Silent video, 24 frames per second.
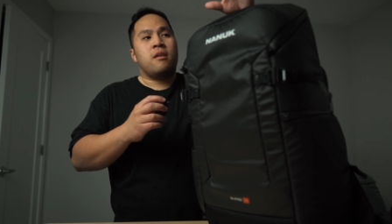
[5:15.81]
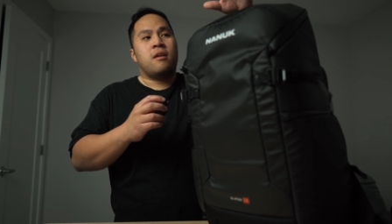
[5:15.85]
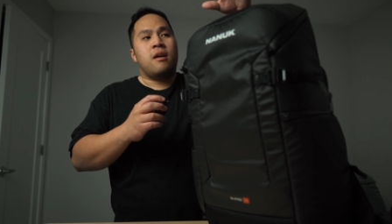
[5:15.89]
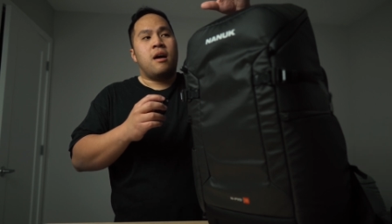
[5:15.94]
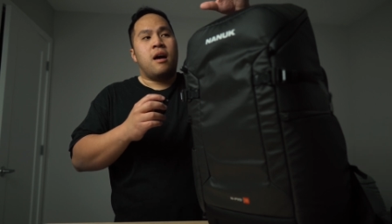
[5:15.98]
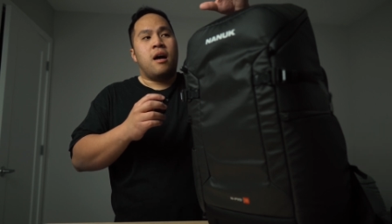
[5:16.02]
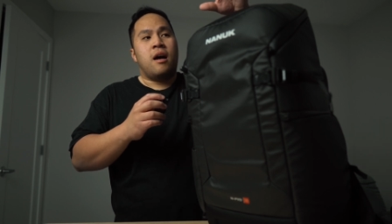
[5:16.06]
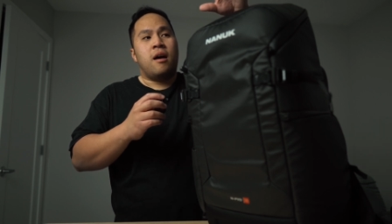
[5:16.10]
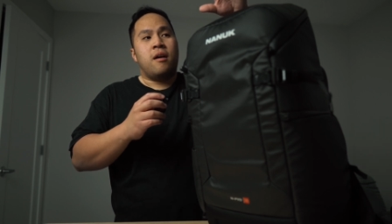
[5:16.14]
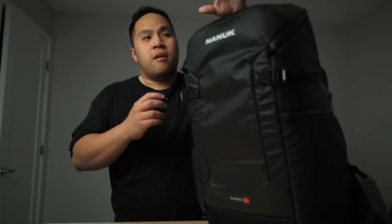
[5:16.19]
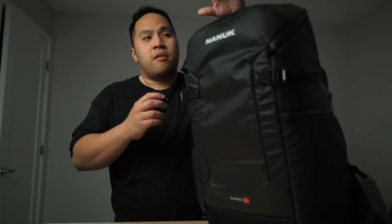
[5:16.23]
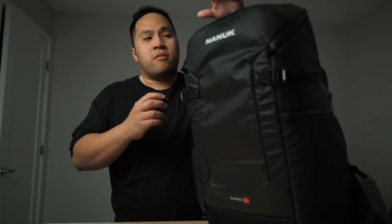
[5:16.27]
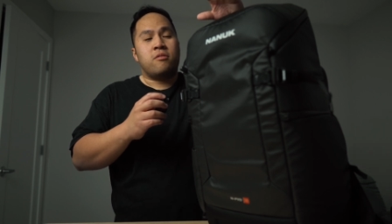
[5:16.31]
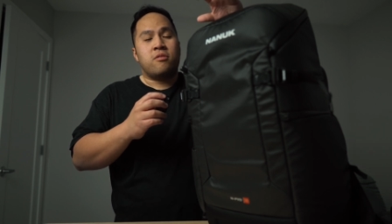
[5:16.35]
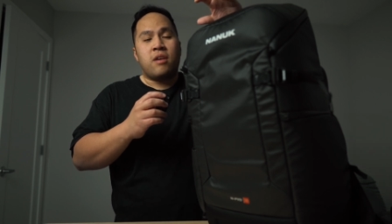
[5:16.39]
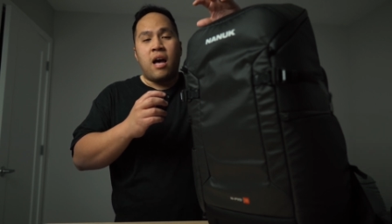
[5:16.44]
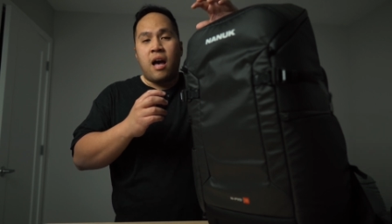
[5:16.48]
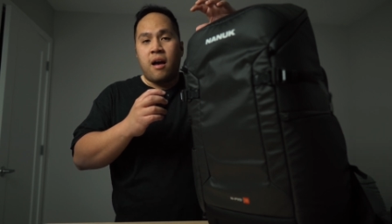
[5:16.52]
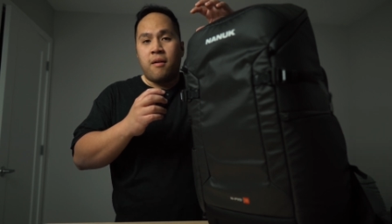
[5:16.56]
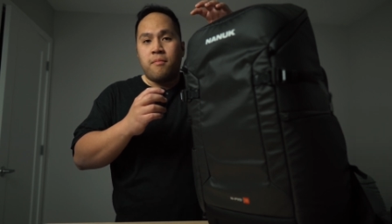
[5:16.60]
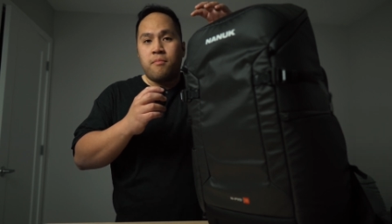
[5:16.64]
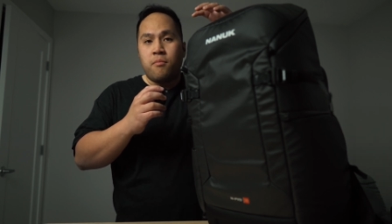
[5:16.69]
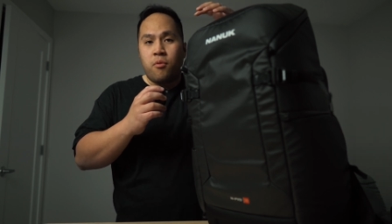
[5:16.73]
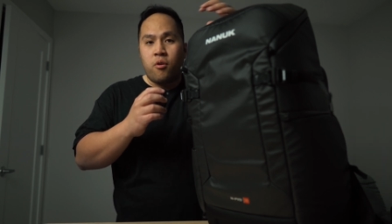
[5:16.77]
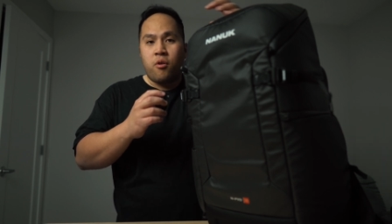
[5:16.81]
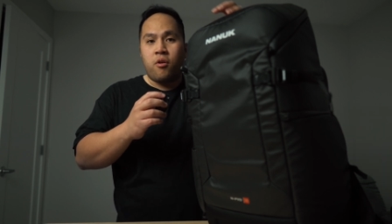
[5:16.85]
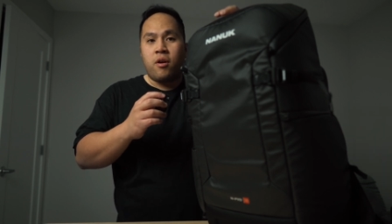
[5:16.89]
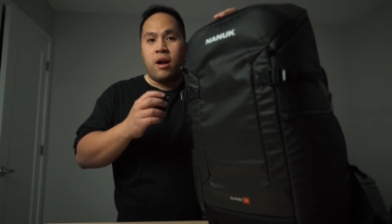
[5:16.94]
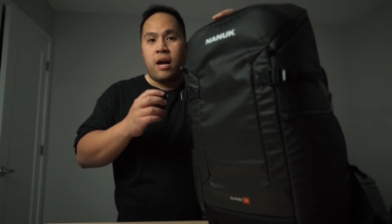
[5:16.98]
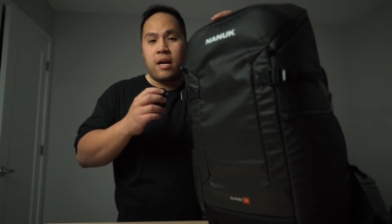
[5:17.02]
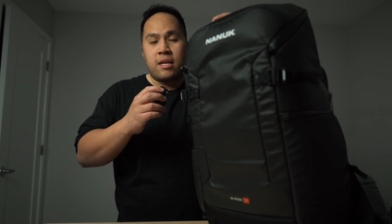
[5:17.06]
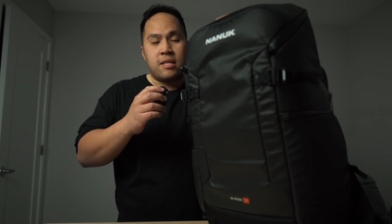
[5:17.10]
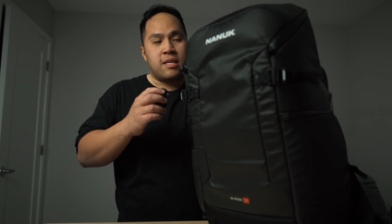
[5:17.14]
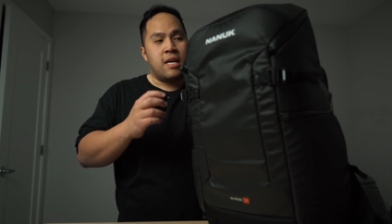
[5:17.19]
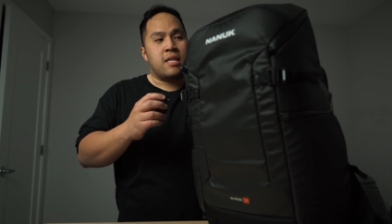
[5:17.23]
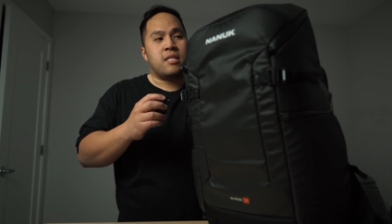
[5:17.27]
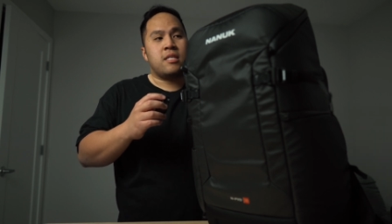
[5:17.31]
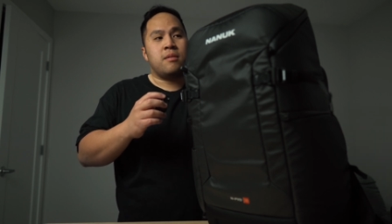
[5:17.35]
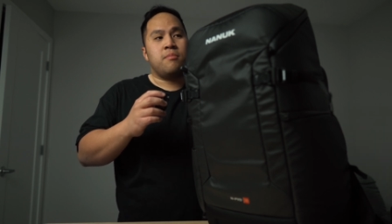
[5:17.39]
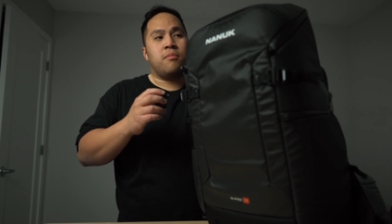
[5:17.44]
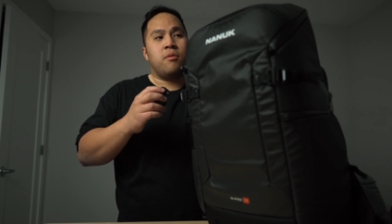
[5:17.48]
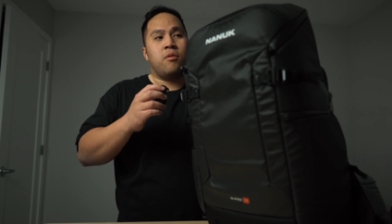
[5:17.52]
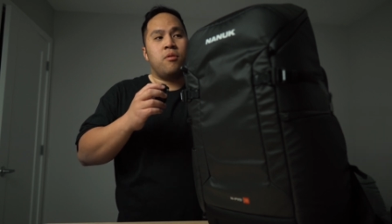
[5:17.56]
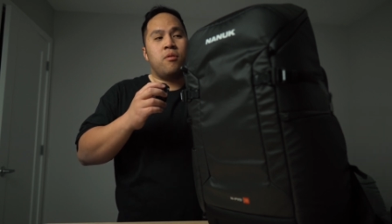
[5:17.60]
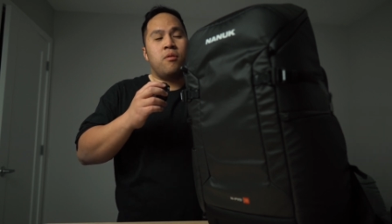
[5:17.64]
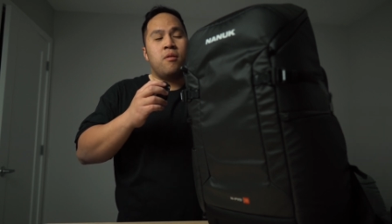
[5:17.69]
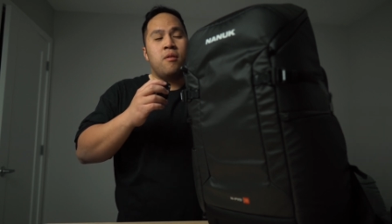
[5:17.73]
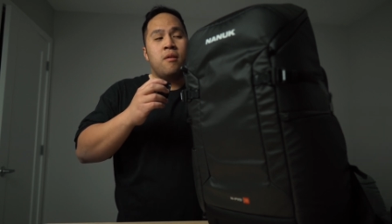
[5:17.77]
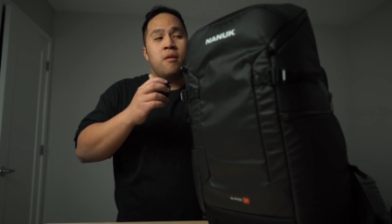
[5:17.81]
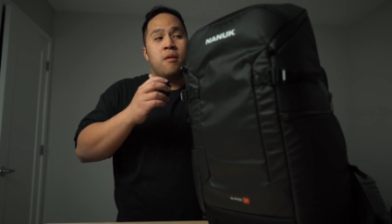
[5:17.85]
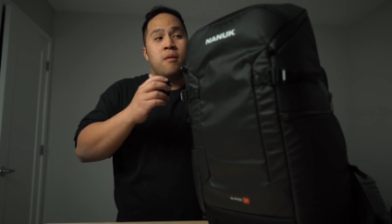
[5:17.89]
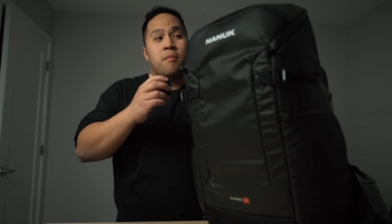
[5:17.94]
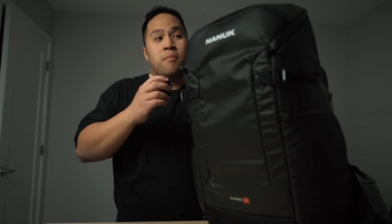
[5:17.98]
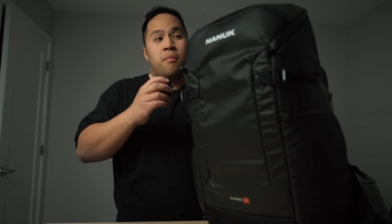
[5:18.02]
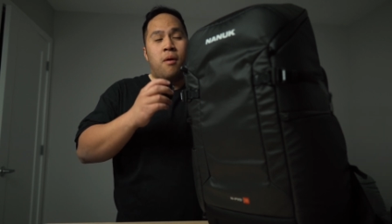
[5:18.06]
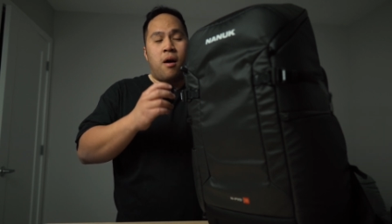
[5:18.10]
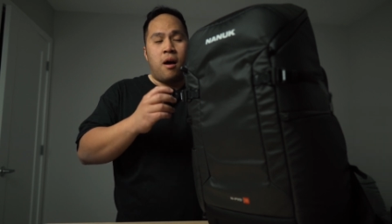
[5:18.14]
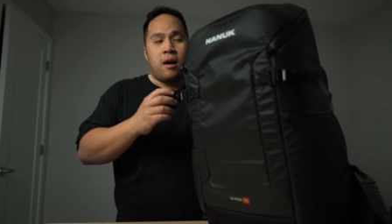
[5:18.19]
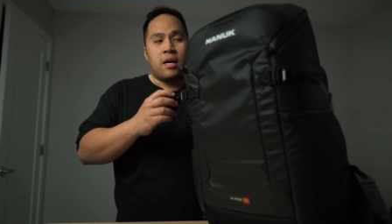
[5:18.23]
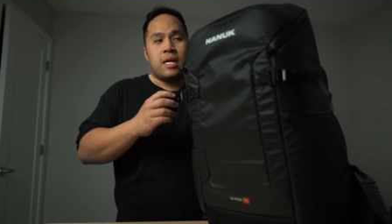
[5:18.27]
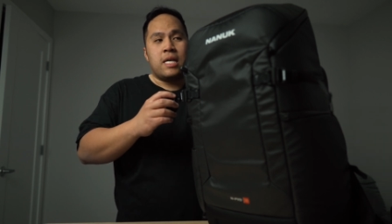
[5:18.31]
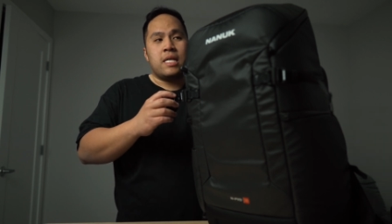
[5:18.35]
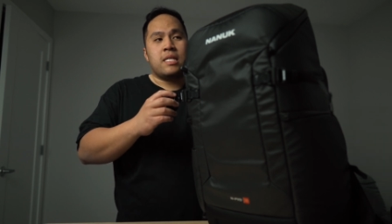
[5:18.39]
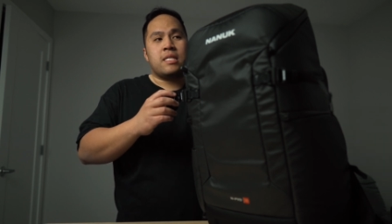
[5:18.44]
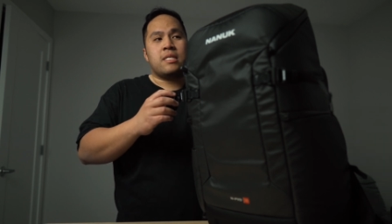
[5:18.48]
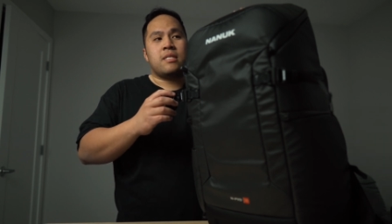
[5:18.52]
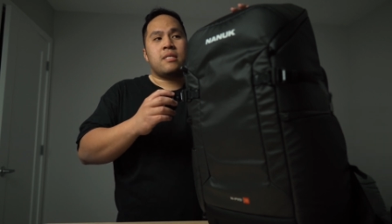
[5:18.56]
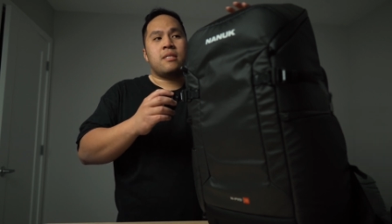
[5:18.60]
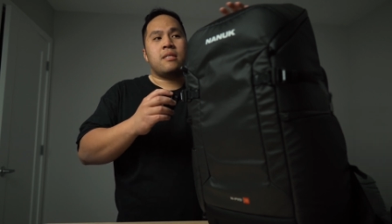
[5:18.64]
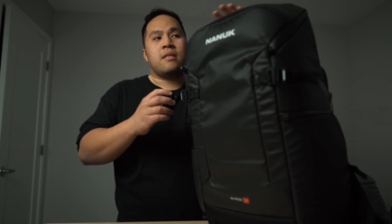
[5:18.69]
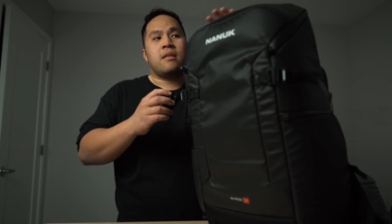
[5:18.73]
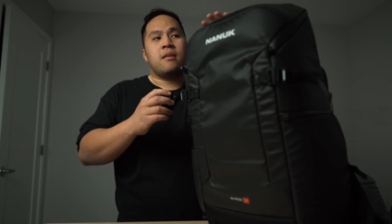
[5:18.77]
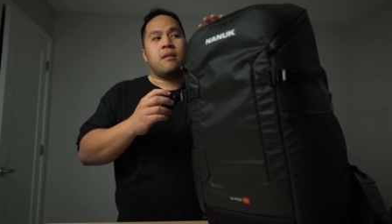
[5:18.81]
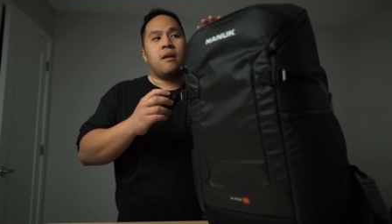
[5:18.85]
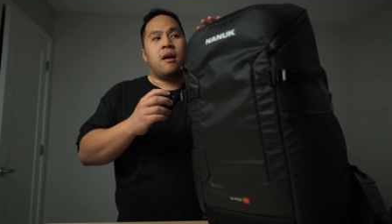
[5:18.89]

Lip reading: to have more accessible pockets,